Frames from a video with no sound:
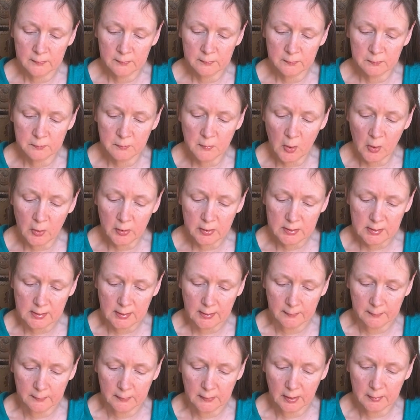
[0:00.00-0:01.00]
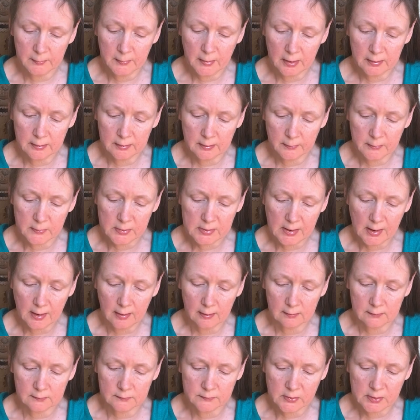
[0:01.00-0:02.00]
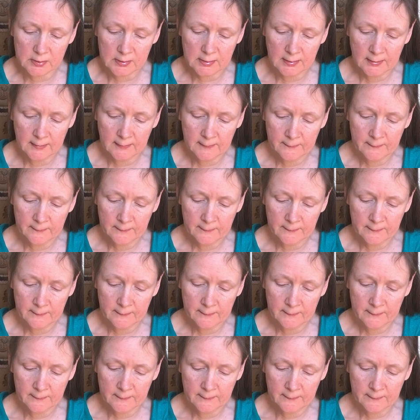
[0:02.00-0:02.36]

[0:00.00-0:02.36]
mocked him among themselves.